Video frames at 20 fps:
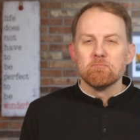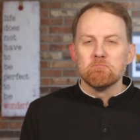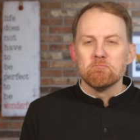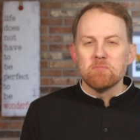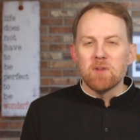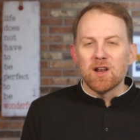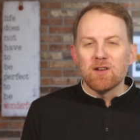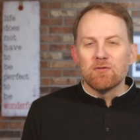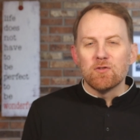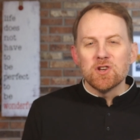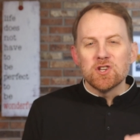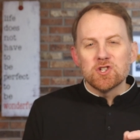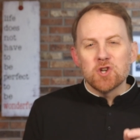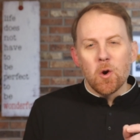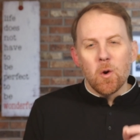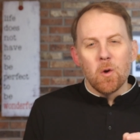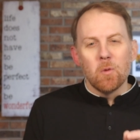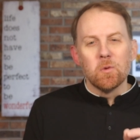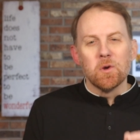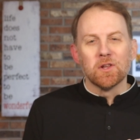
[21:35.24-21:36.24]
But if we
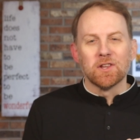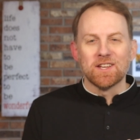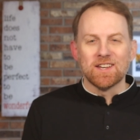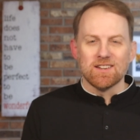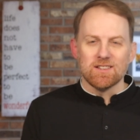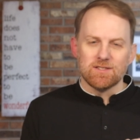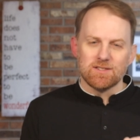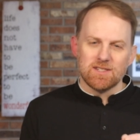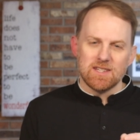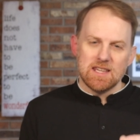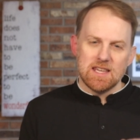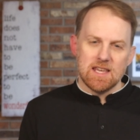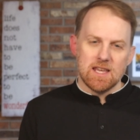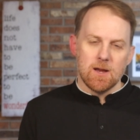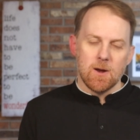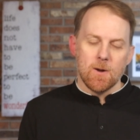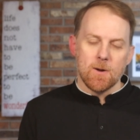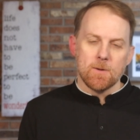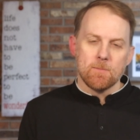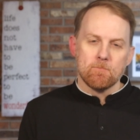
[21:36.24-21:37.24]
show a willingness to
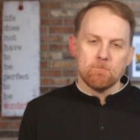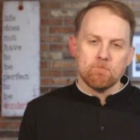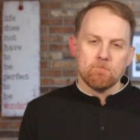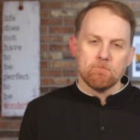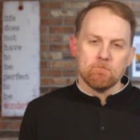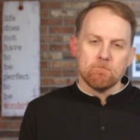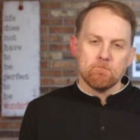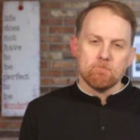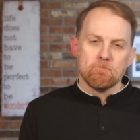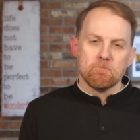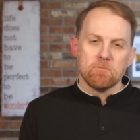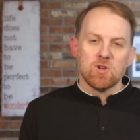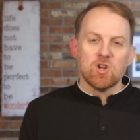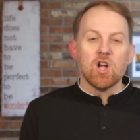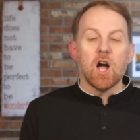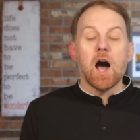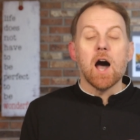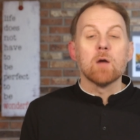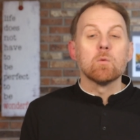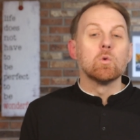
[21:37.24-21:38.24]
hear,
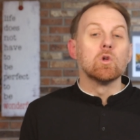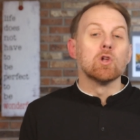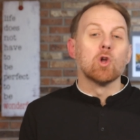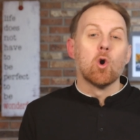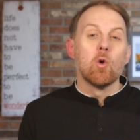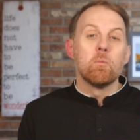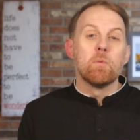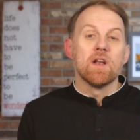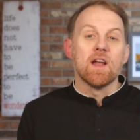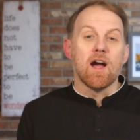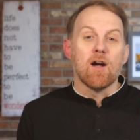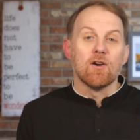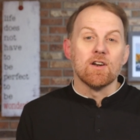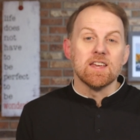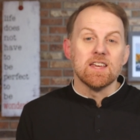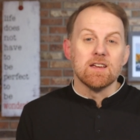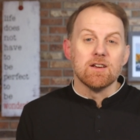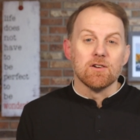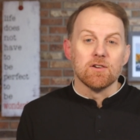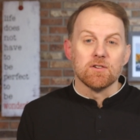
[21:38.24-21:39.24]
God will open our
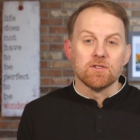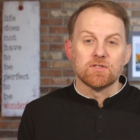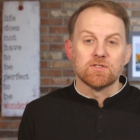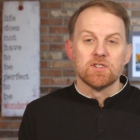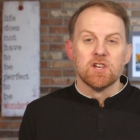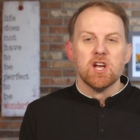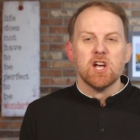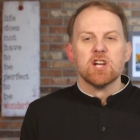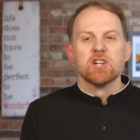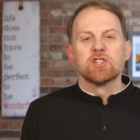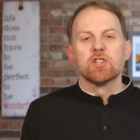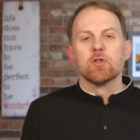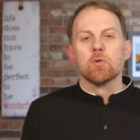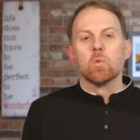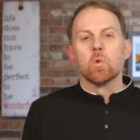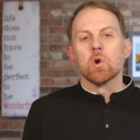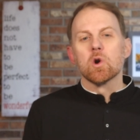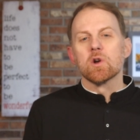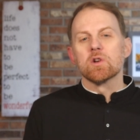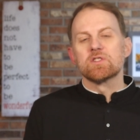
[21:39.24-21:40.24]
ears to the
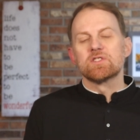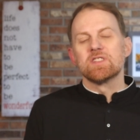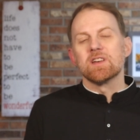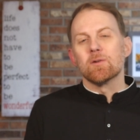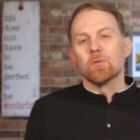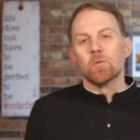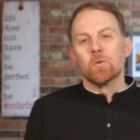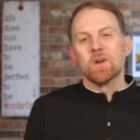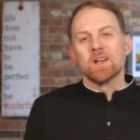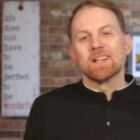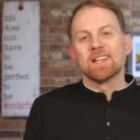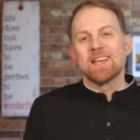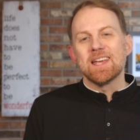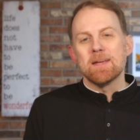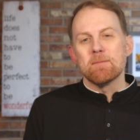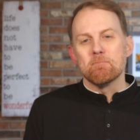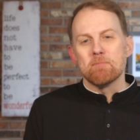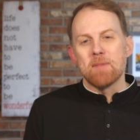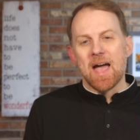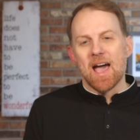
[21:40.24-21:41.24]
words that
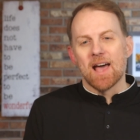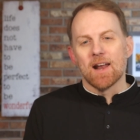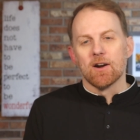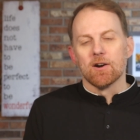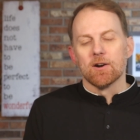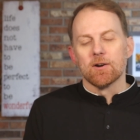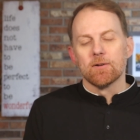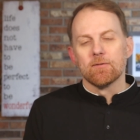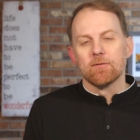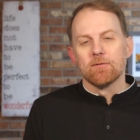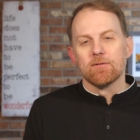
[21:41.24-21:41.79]
really matter.